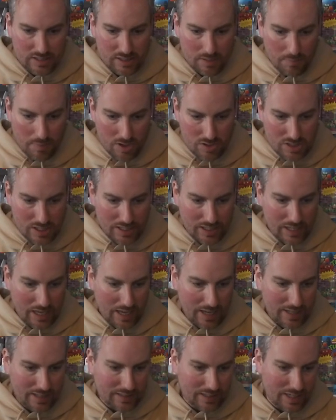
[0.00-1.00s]
to mostly
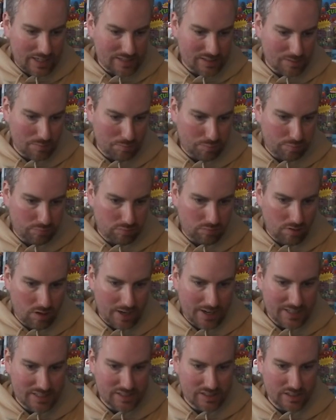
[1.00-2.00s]
get at a decent
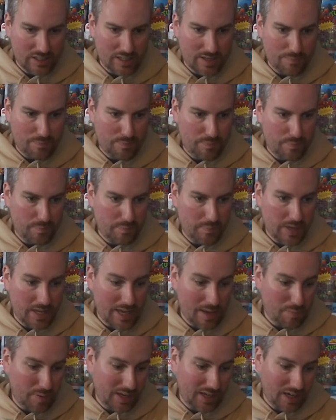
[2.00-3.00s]
price. But
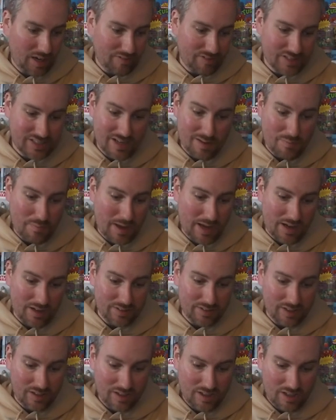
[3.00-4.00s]
yeah, picking up for £10,
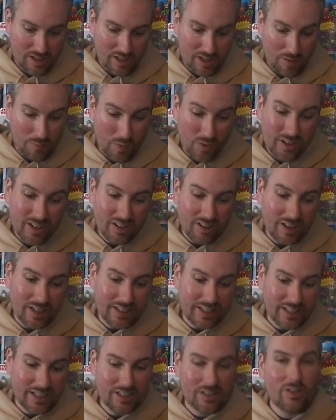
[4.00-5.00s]
I'm more than
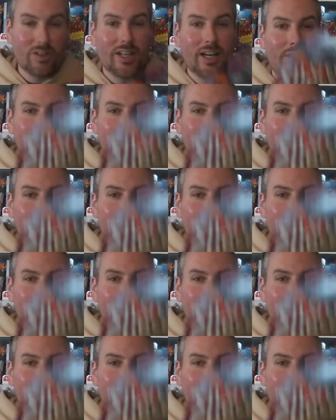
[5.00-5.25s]
likely going to do the